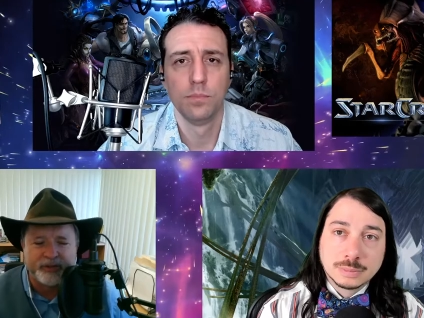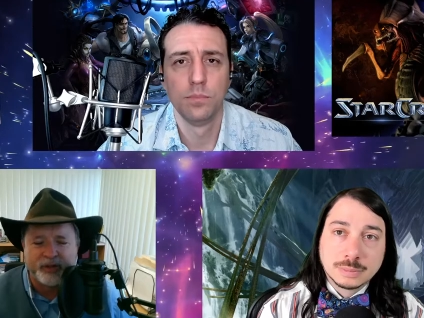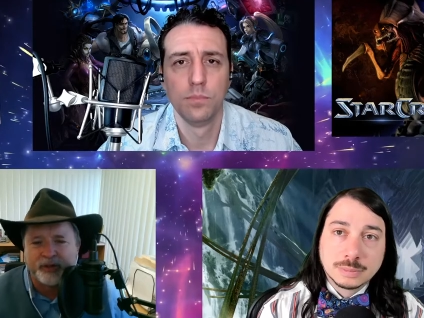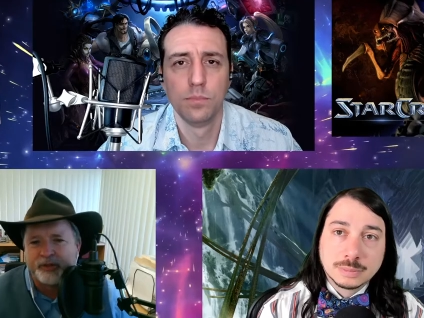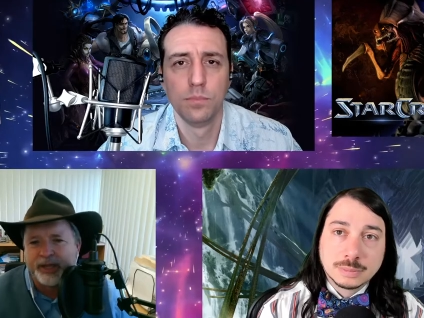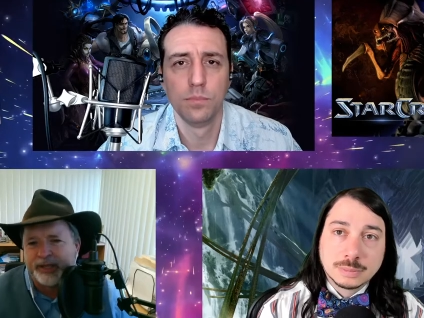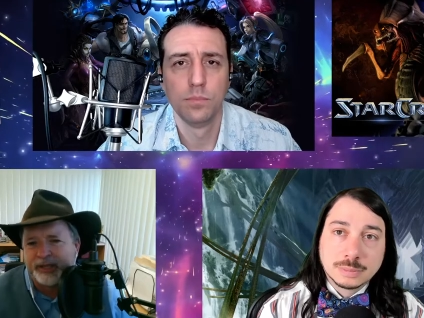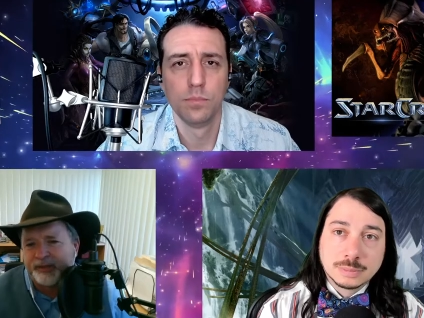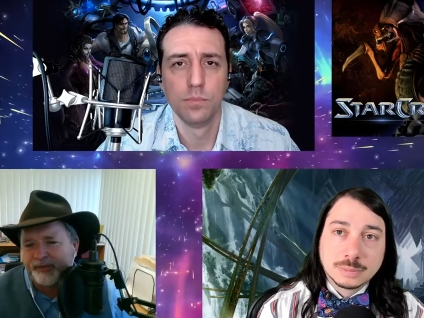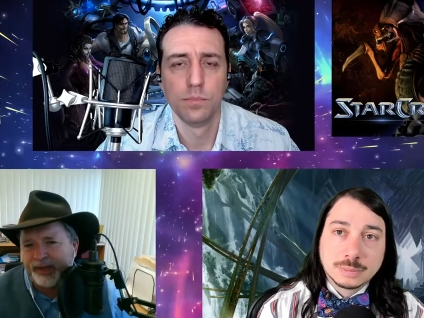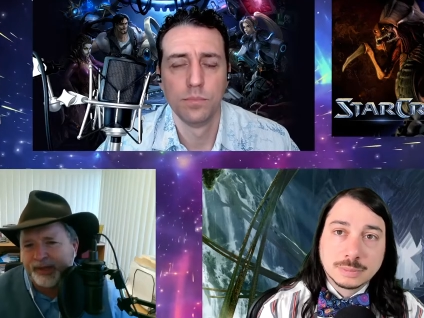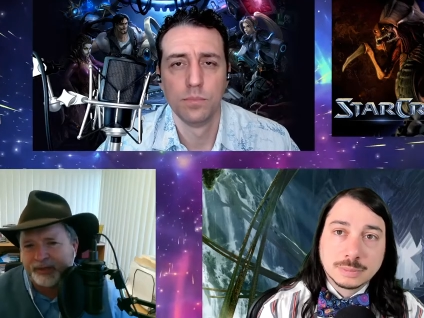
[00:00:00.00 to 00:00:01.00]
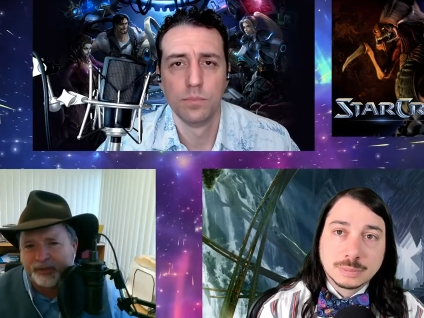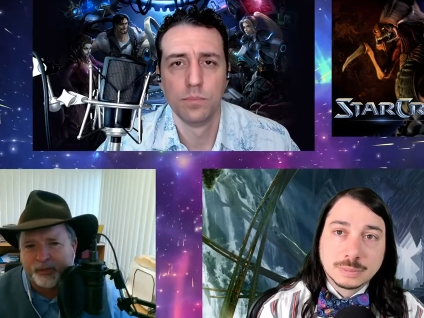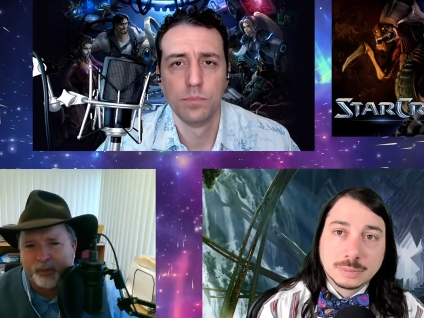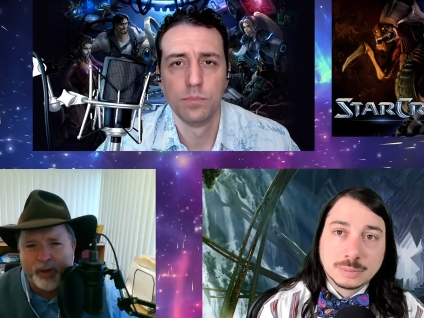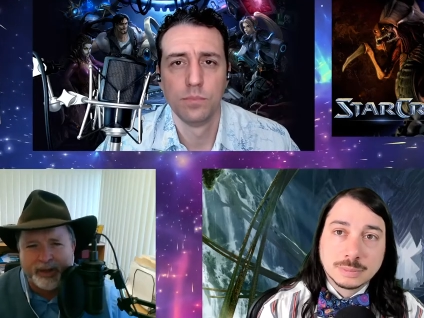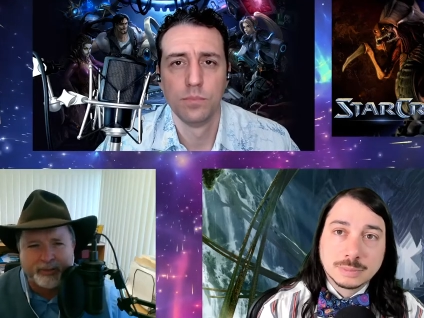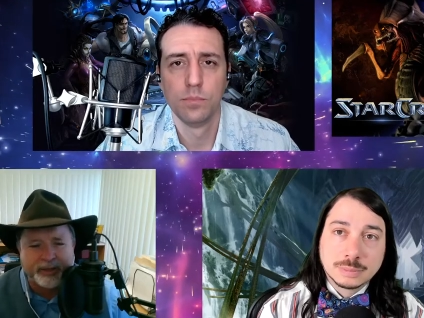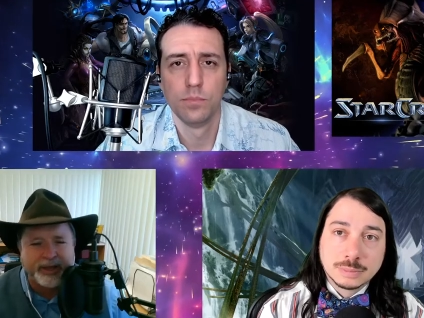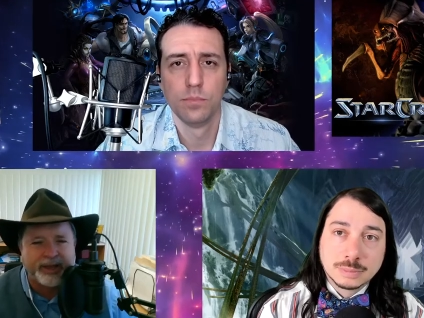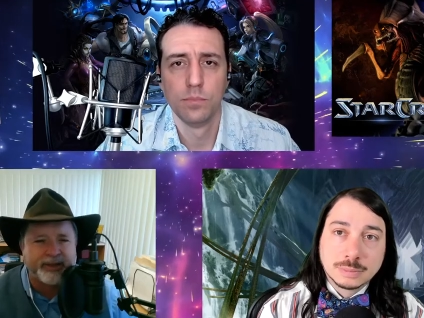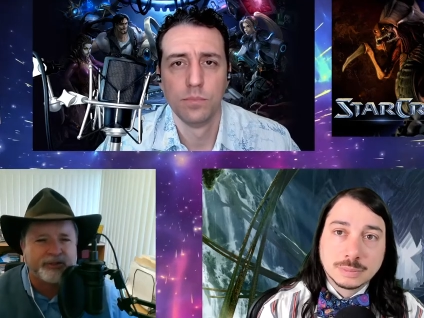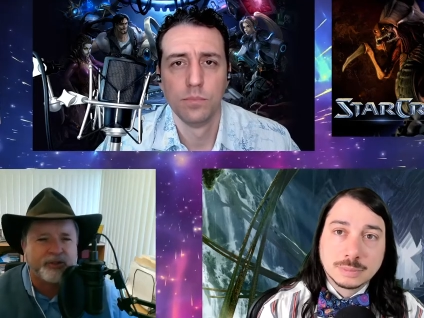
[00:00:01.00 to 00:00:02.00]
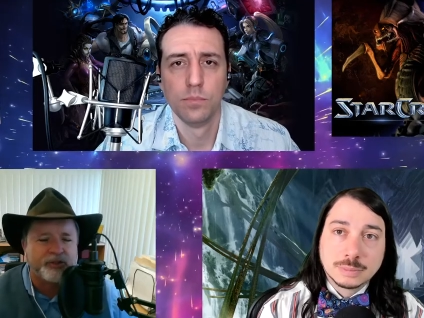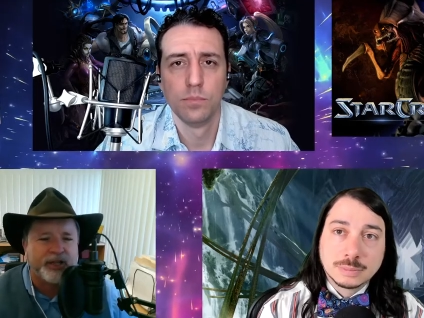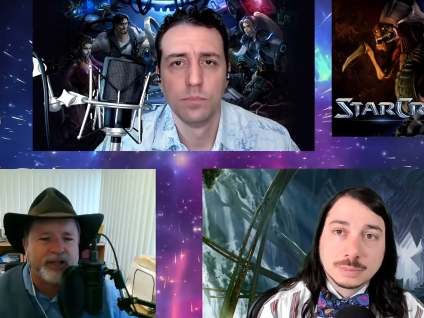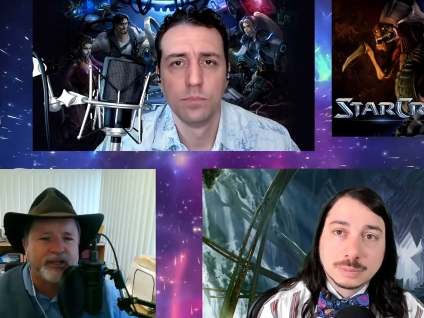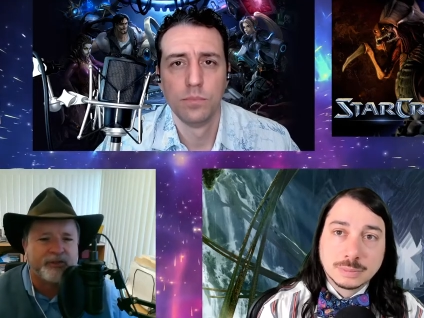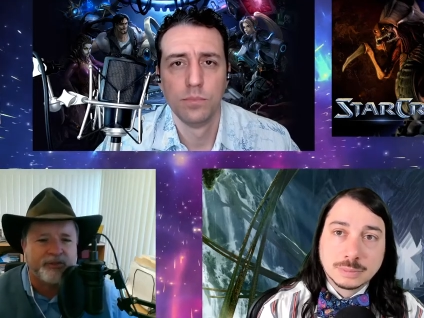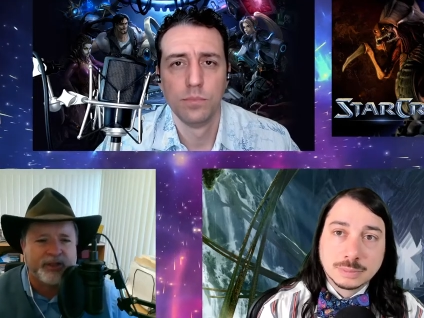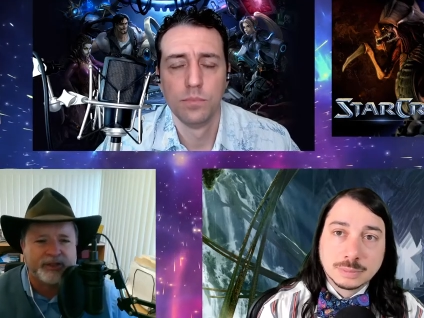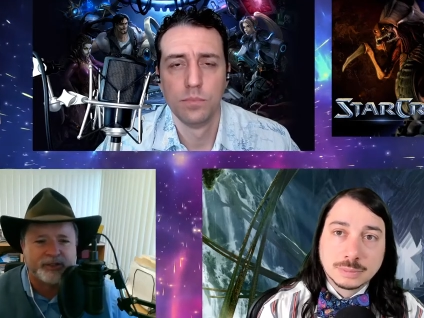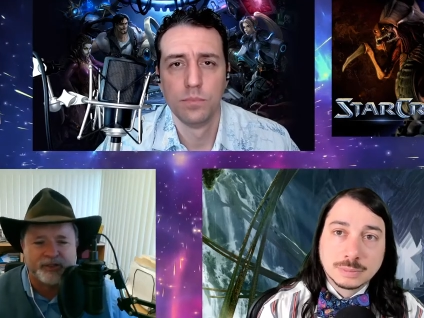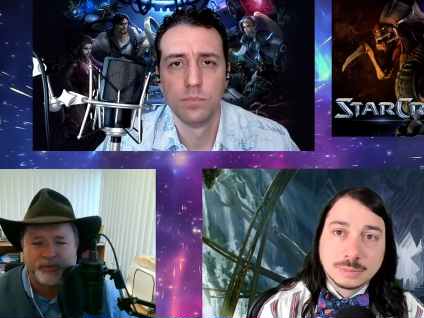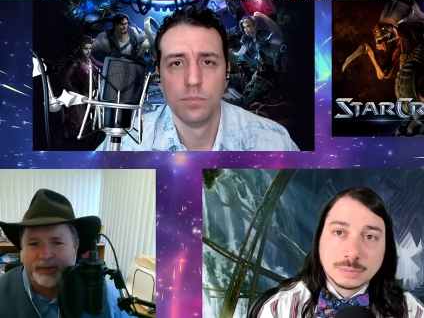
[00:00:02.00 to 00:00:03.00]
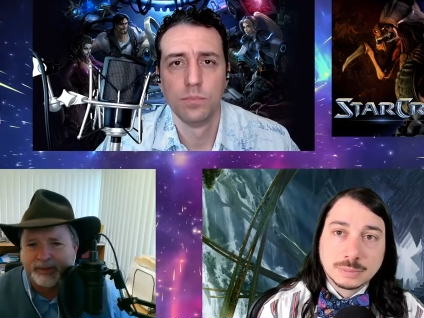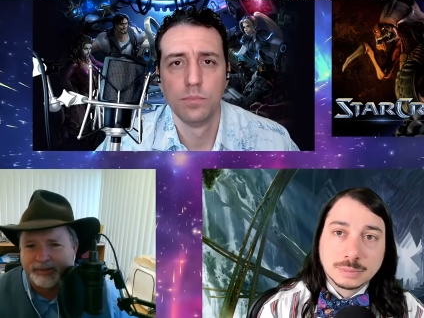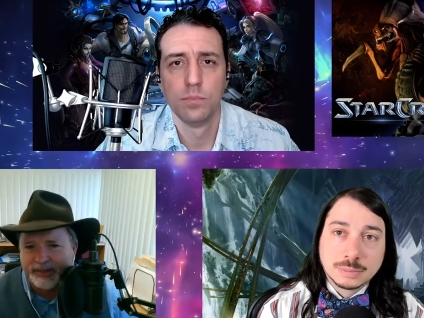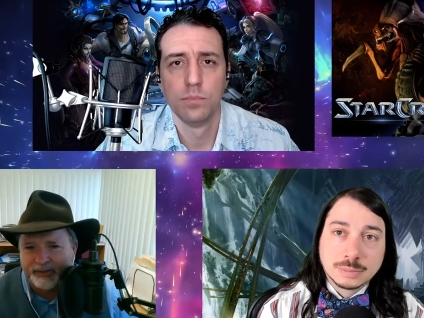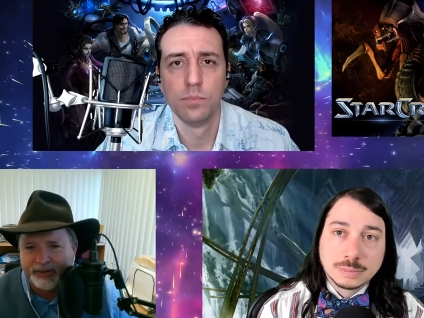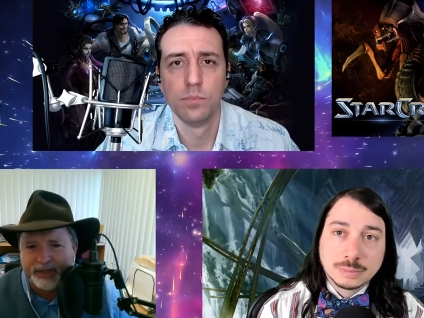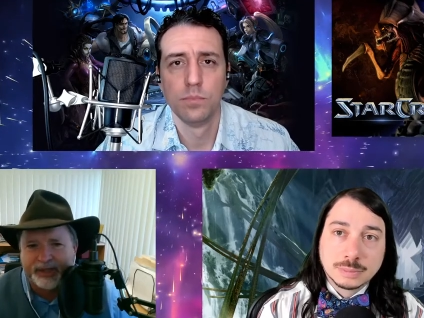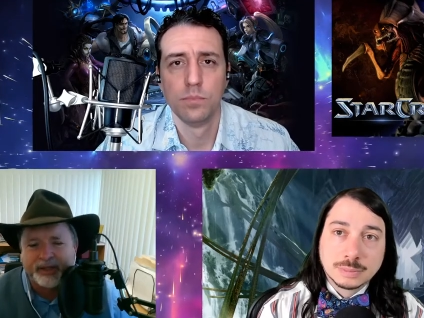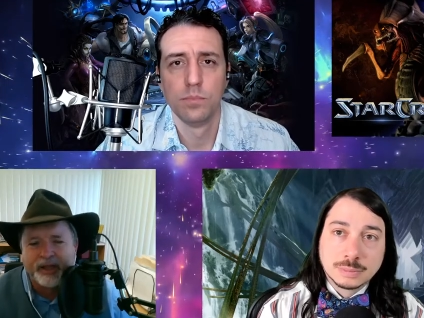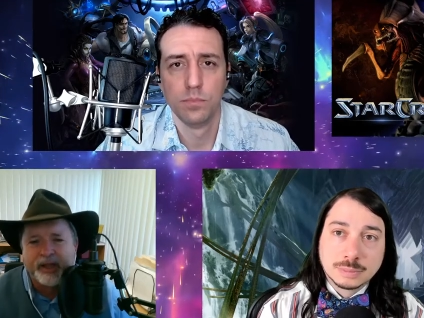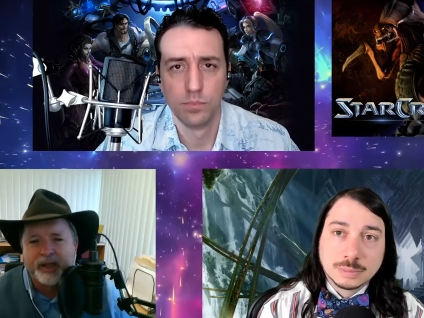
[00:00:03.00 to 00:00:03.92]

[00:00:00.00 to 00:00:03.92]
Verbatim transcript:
Speaker 1: this? Are you taking advantage of quantum mechanics? Are you taking advantage of relativity?